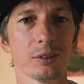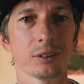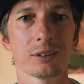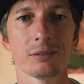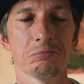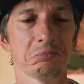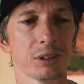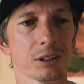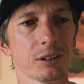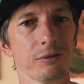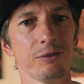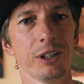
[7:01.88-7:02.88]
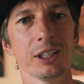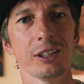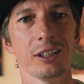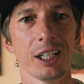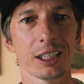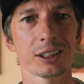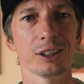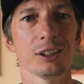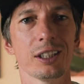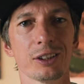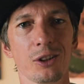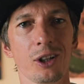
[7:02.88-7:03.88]
It's just a very relaxing
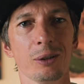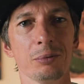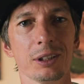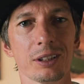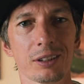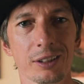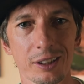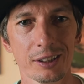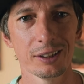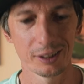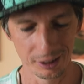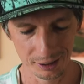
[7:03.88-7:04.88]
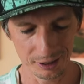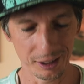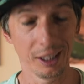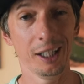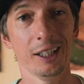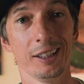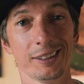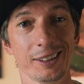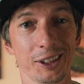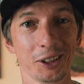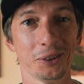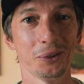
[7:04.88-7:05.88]
and calming
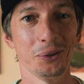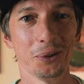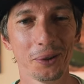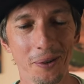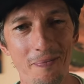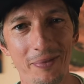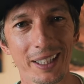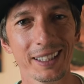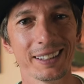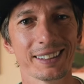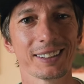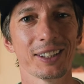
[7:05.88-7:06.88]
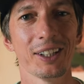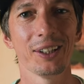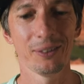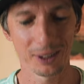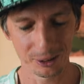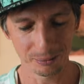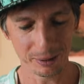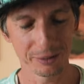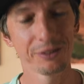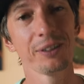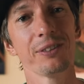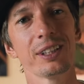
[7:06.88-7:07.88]
thing to do. So one of my
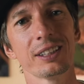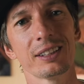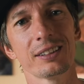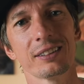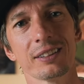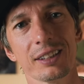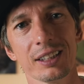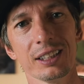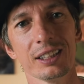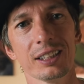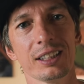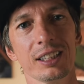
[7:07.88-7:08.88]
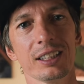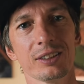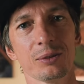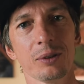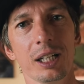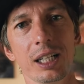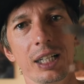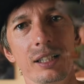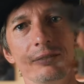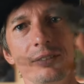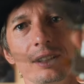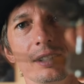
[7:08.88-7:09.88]
favorite little thing to
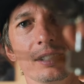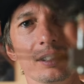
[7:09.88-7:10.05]
have is